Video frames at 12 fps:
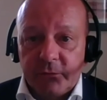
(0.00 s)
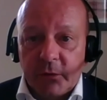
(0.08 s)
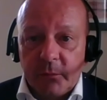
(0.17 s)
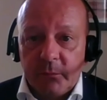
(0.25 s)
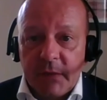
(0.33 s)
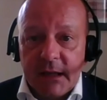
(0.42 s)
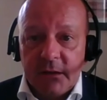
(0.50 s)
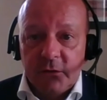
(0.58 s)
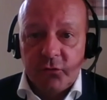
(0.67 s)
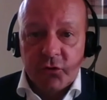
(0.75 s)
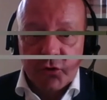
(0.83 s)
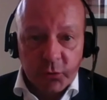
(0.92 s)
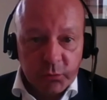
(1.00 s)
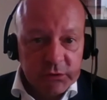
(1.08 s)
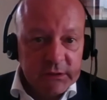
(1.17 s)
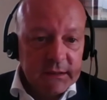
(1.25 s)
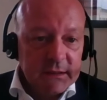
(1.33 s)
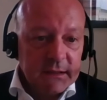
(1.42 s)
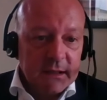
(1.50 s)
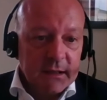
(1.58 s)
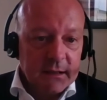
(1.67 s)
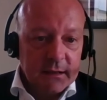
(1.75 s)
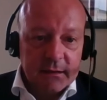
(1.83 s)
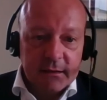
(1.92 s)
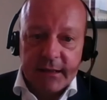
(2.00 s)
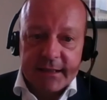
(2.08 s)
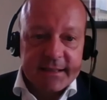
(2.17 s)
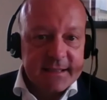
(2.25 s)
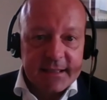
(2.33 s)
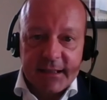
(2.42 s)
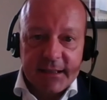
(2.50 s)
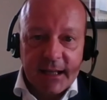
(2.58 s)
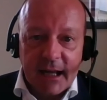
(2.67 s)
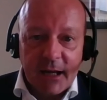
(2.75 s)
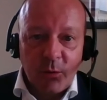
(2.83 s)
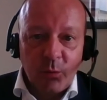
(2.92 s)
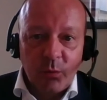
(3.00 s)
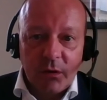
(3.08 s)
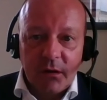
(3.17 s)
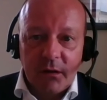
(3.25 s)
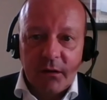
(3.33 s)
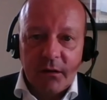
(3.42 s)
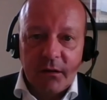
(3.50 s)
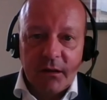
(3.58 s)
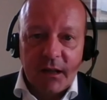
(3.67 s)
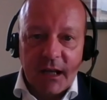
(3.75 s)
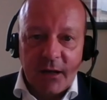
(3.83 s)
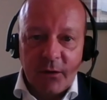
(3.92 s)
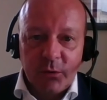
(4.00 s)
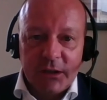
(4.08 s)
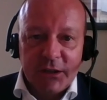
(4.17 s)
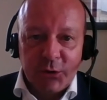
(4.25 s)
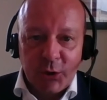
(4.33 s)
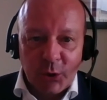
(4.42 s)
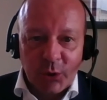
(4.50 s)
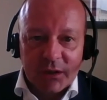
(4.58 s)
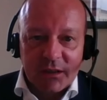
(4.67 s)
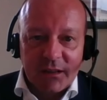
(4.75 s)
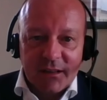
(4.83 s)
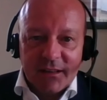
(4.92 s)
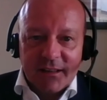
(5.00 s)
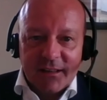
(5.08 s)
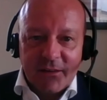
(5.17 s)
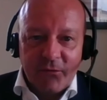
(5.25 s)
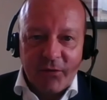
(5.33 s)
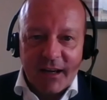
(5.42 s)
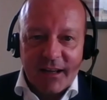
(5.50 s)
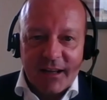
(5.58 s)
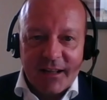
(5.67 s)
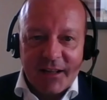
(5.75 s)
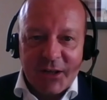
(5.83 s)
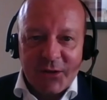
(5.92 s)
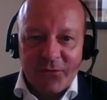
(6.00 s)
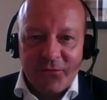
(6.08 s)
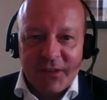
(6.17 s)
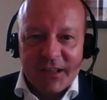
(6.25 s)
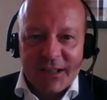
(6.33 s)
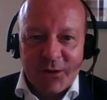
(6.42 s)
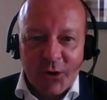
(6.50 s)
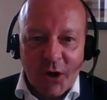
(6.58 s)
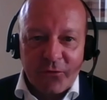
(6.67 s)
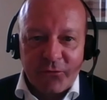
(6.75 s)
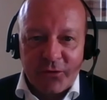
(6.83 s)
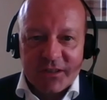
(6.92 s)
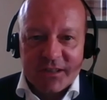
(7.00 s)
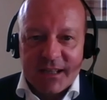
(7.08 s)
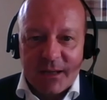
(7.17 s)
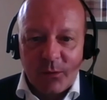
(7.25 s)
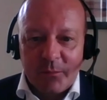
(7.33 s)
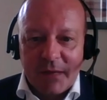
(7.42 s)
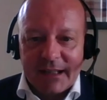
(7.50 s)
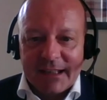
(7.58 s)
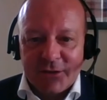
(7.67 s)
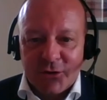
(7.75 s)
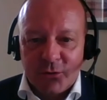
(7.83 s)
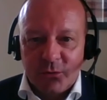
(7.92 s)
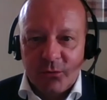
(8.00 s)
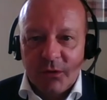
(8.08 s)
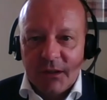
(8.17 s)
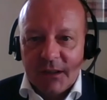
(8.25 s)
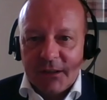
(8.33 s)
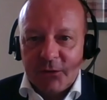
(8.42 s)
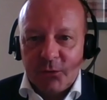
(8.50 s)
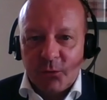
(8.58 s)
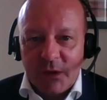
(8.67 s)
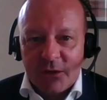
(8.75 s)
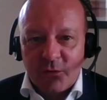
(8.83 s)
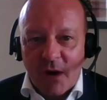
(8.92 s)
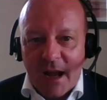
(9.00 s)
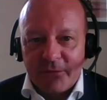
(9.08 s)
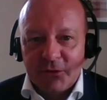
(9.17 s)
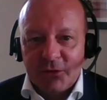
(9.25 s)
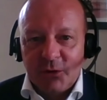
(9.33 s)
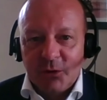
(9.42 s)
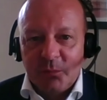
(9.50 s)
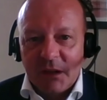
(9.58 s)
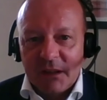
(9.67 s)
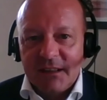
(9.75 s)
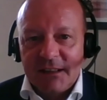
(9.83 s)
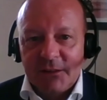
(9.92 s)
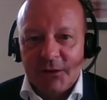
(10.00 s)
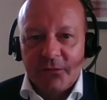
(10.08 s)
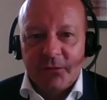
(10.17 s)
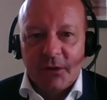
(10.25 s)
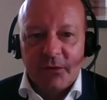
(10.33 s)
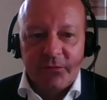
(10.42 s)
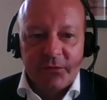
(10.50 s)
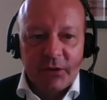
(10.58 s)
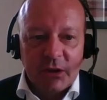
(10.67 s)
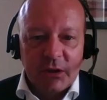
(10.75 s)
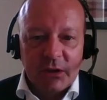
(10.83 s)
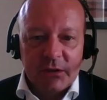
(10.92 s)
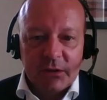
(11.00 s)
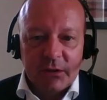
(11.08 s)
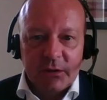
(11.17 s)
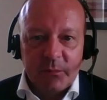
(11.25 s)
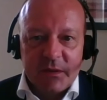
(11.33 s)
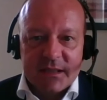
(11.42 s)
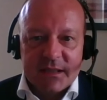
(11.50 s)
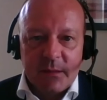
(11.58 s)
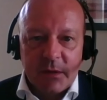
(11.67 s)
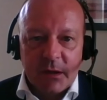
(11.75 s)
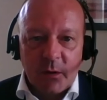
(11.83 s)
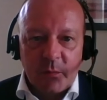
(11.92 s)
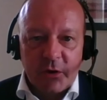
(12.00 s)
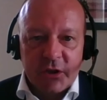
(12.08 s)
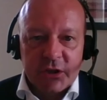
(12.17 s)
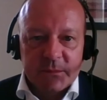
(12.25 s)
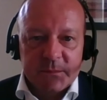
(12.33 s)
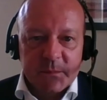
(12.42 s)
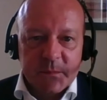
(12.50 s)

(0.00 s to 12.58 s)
from May to June. Let's see how in New York, via a video conference, they will manage to redraft the mandate of the peacekeeping operation.